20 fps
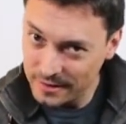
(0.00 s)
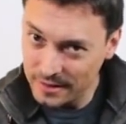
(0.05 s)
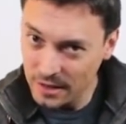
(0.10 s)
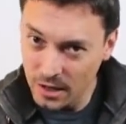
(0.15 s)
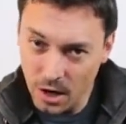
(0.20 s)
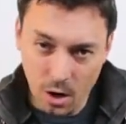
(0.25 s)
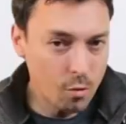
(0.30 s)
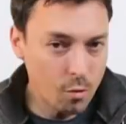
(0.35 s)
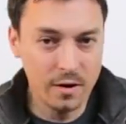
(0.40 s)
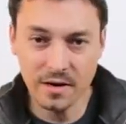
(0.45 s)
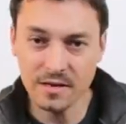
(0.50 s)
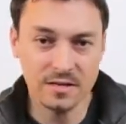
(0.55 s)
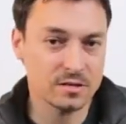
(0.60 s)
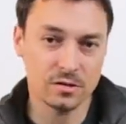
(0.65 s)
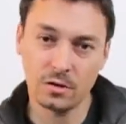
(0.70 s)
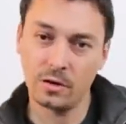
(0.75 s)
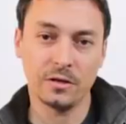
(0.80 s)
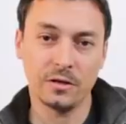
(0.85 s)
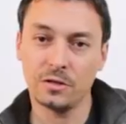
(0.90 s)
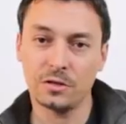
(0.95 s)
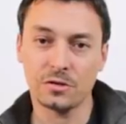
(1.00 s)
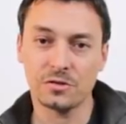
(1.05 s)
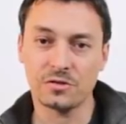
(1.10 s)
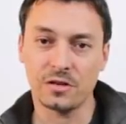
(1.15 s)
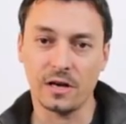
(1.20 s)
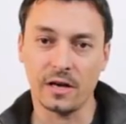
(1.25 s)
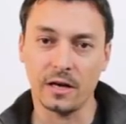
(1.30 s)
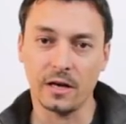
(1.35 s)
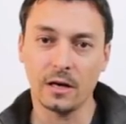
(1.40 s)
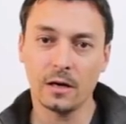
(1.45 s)
No one is going to
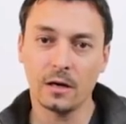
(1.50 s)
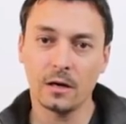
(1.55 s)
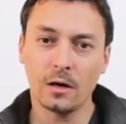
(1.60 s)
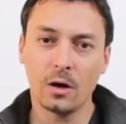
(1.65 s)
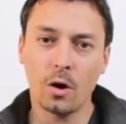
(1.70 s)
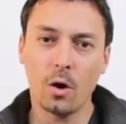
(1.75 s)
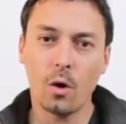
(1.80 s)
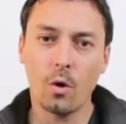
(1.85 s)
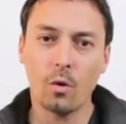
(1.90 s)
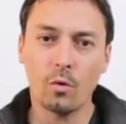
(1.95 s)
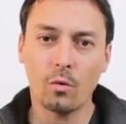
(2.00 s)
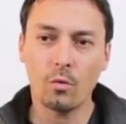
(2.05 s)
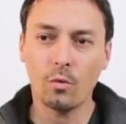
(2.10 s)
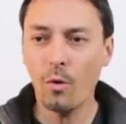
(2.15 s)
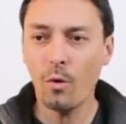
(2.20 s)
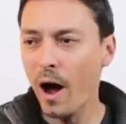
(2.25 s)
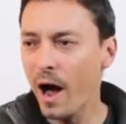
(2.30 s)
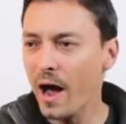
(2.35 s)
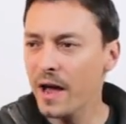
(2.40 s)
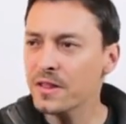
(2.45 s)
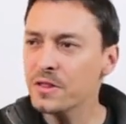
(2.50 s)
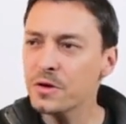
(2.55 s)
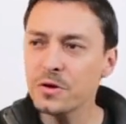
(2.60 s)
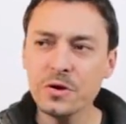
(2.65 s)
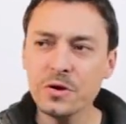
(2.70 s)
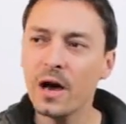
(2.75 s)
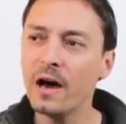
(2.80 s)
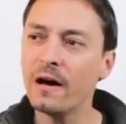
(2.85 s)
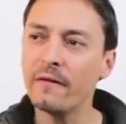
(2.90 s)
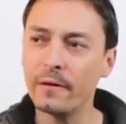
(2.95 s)
say, why do
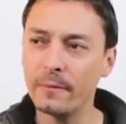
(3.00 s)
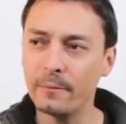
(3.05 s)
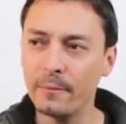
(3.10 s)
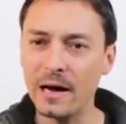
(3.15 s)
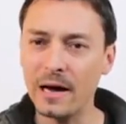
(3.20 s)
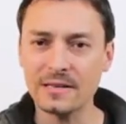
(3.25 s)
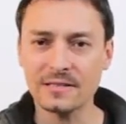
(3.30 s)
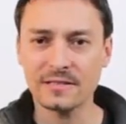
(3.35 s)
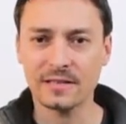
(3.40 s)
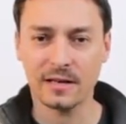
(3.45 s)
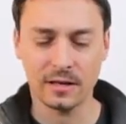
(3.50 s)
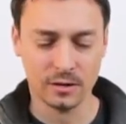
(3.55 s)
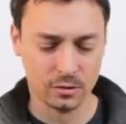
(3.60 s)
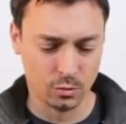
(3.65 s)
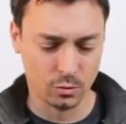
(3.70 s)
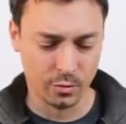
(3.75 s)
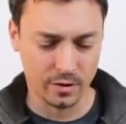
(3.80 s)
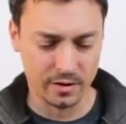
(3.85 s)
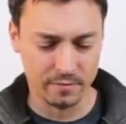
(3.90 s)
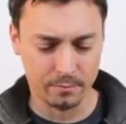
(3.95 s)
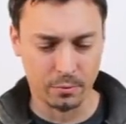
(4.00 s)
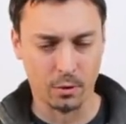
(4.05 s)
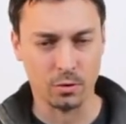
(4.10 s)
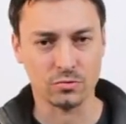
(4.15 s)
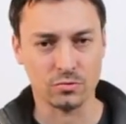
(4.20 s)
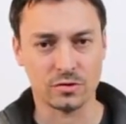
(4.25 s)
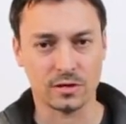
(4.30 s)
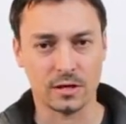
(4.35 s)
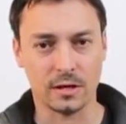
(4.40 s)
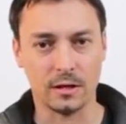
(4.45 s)
you have a basket with
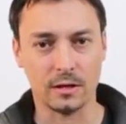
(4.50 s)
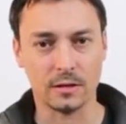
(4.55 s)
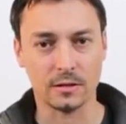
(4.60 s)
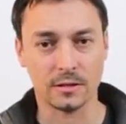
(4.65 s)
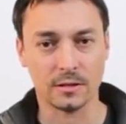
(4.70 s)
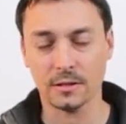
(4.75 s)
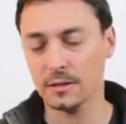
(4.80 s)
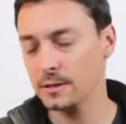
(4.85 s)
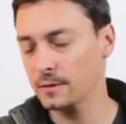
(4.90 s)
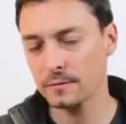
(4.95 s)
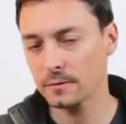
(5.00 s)
postcards?